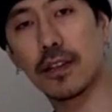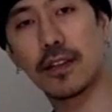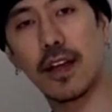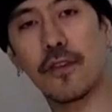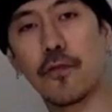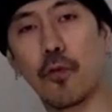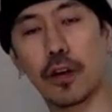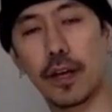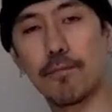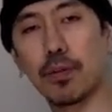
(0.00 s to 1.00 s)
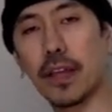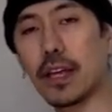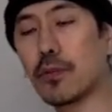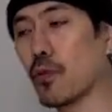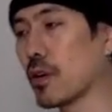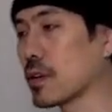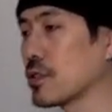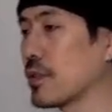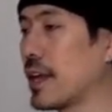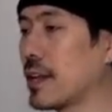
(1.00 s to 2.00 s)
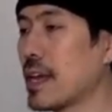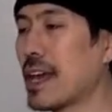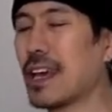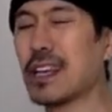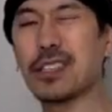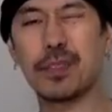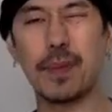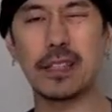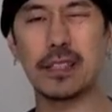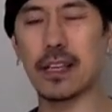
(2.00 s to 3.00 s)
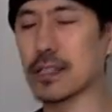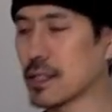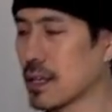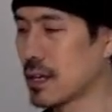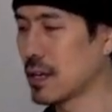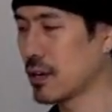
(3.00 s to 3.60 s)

on knife work and blade work. So then it just made sense.